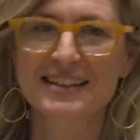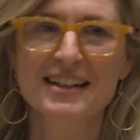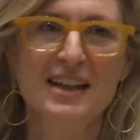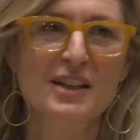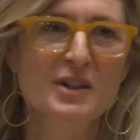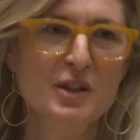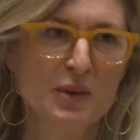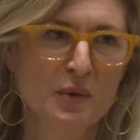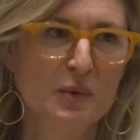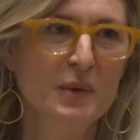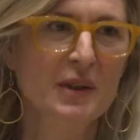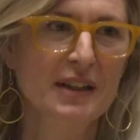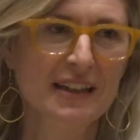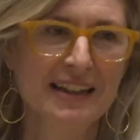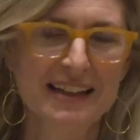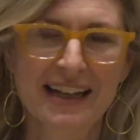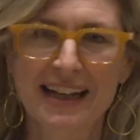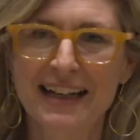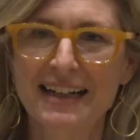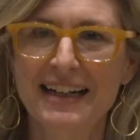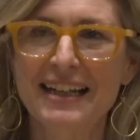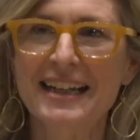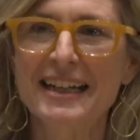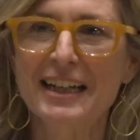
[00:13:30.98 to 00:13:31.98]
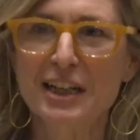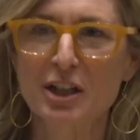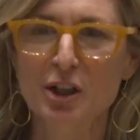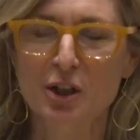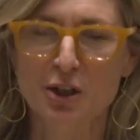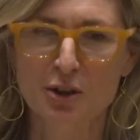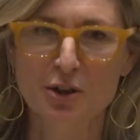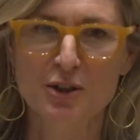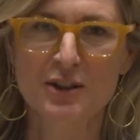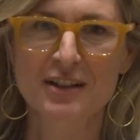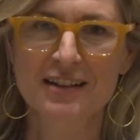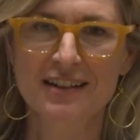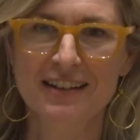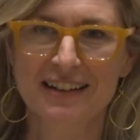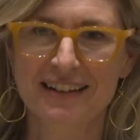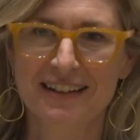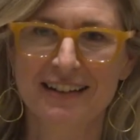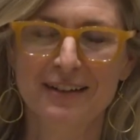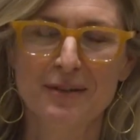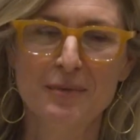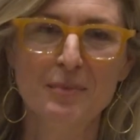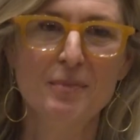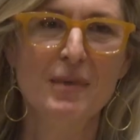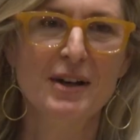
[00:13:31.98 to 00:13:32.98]
doesn't really adhere
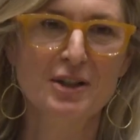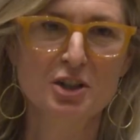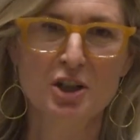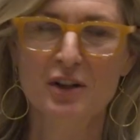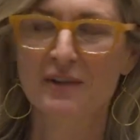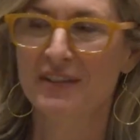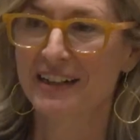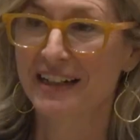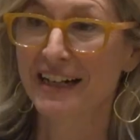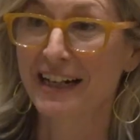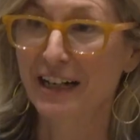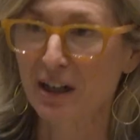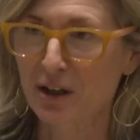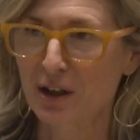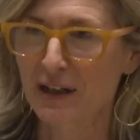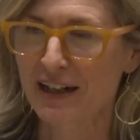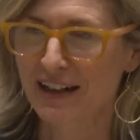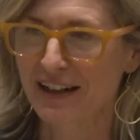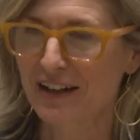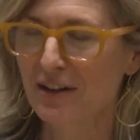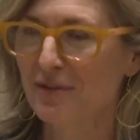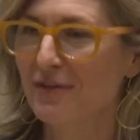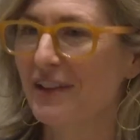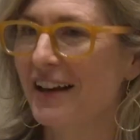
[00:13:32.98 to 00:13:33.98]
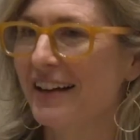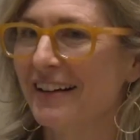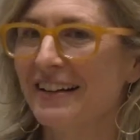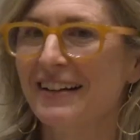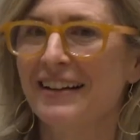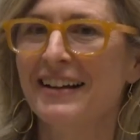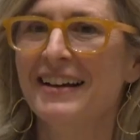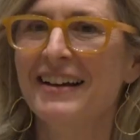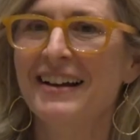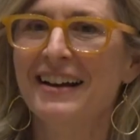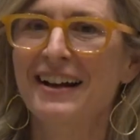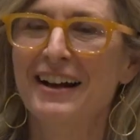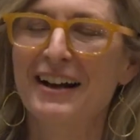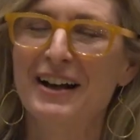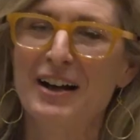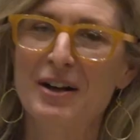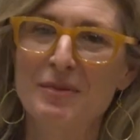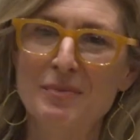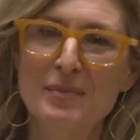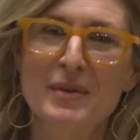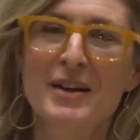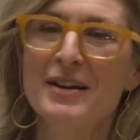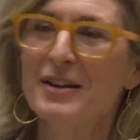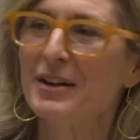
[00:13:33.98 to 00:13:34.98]
to much of a narrative, and
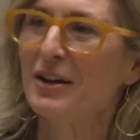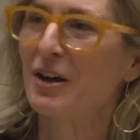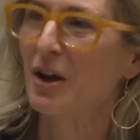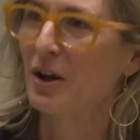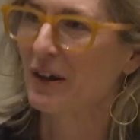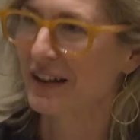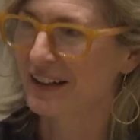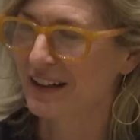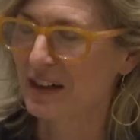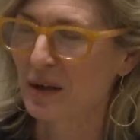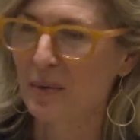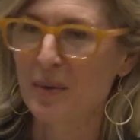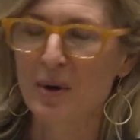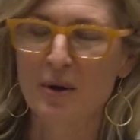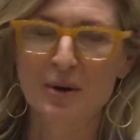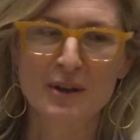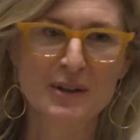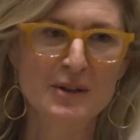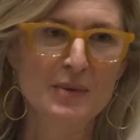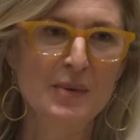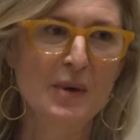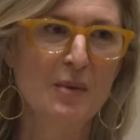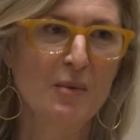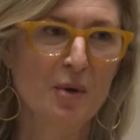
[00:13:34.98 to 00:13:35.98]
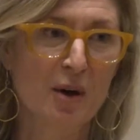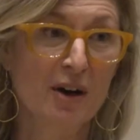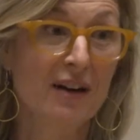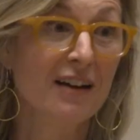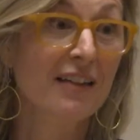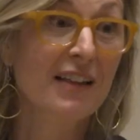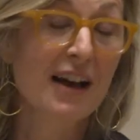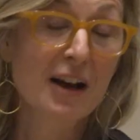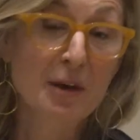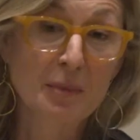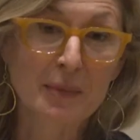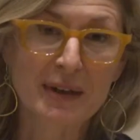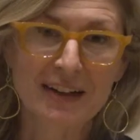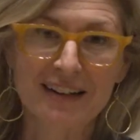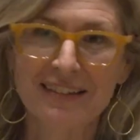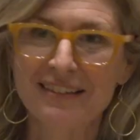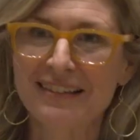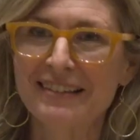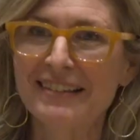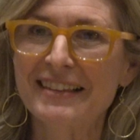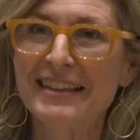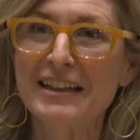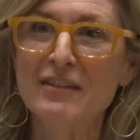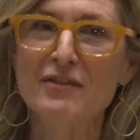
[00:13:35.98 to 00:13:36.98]
calling it a poet's memoir allowed me
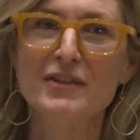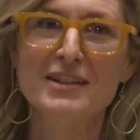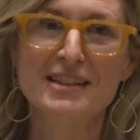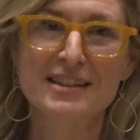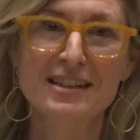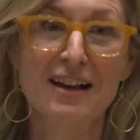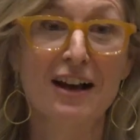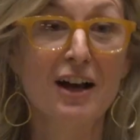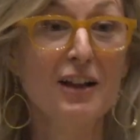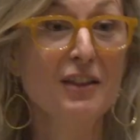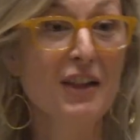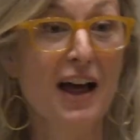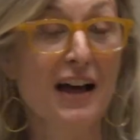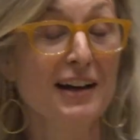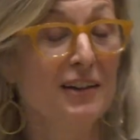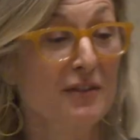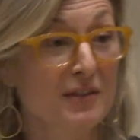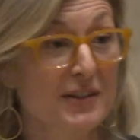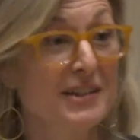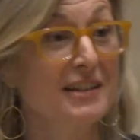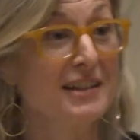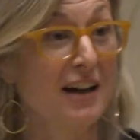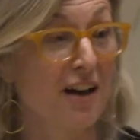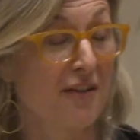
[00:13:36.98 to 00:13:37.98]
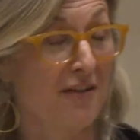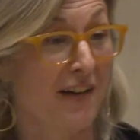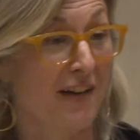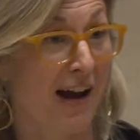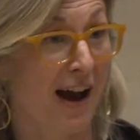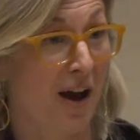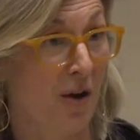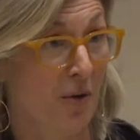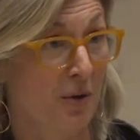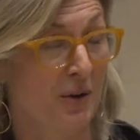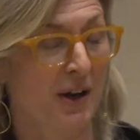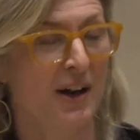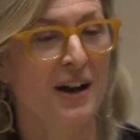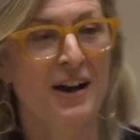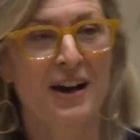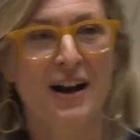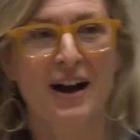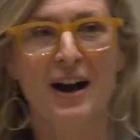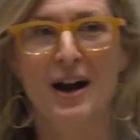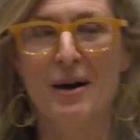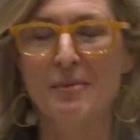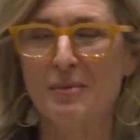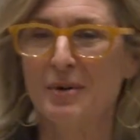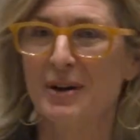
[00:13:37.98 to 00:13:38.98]
to leave a lot of stuff out.
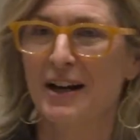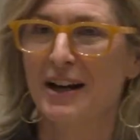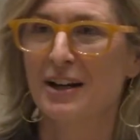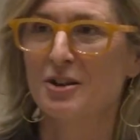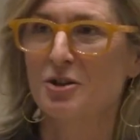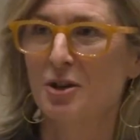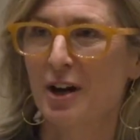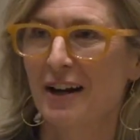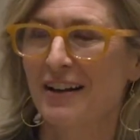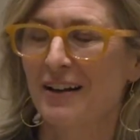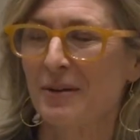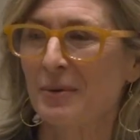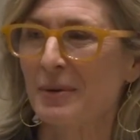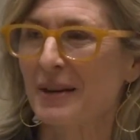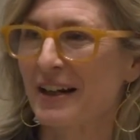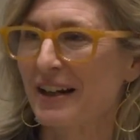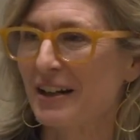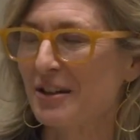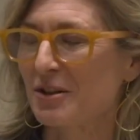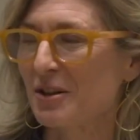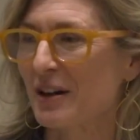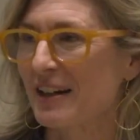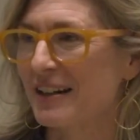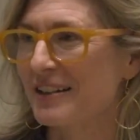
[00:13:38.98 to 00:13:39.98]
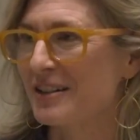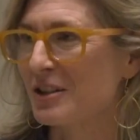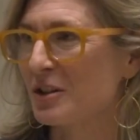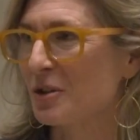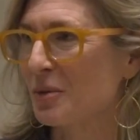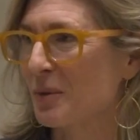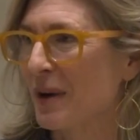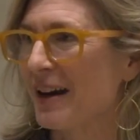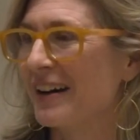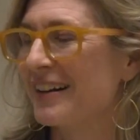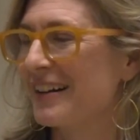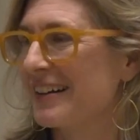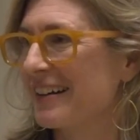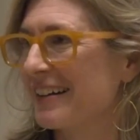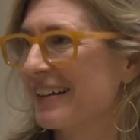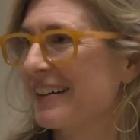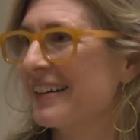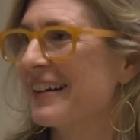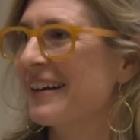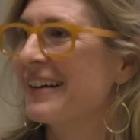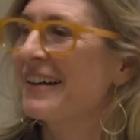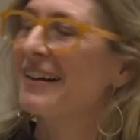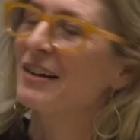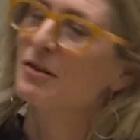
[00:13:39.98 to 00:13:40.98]
When I tried to write
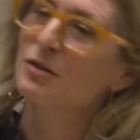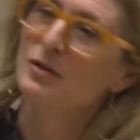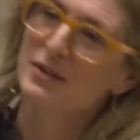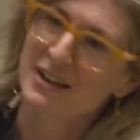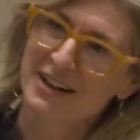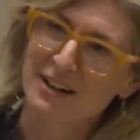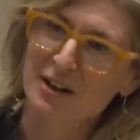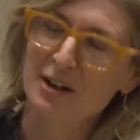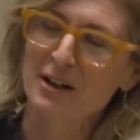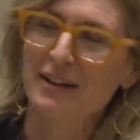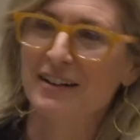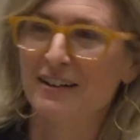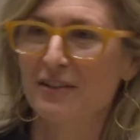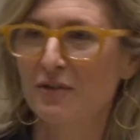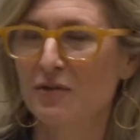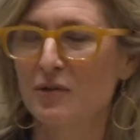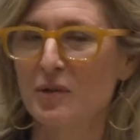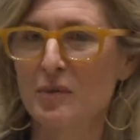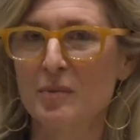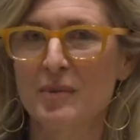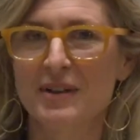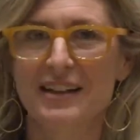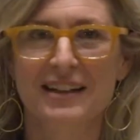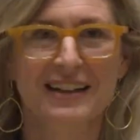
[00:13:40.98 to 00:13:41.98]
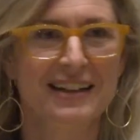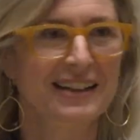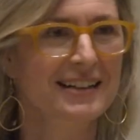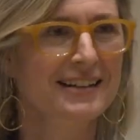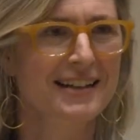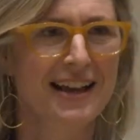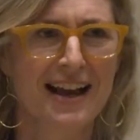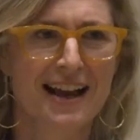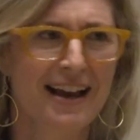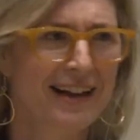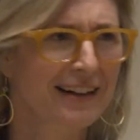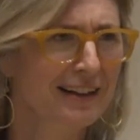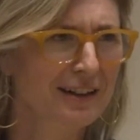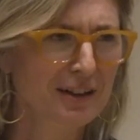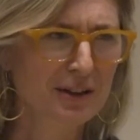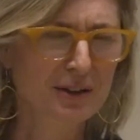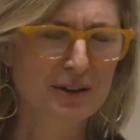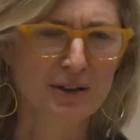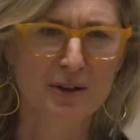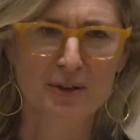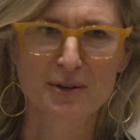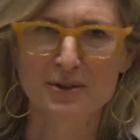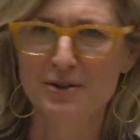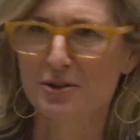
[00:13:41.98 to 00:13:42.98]
a narrative from beginning to end,
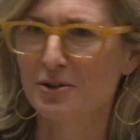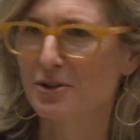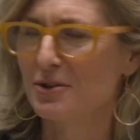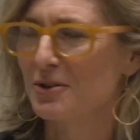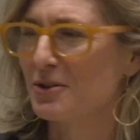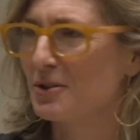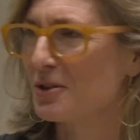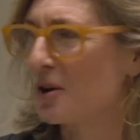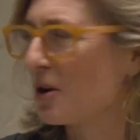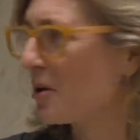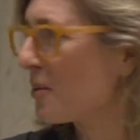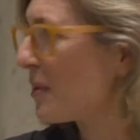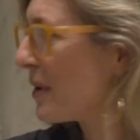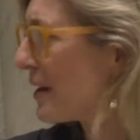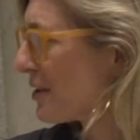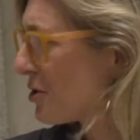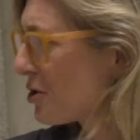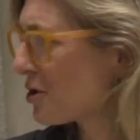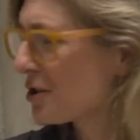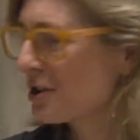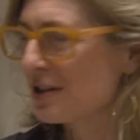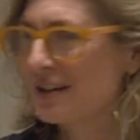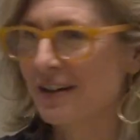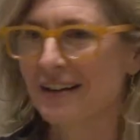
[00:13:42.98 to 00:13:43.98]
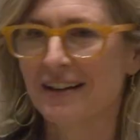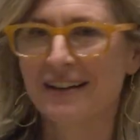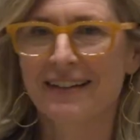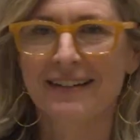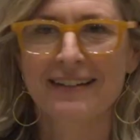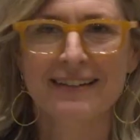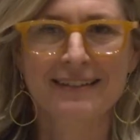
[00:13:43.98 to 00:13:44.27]
it's just so much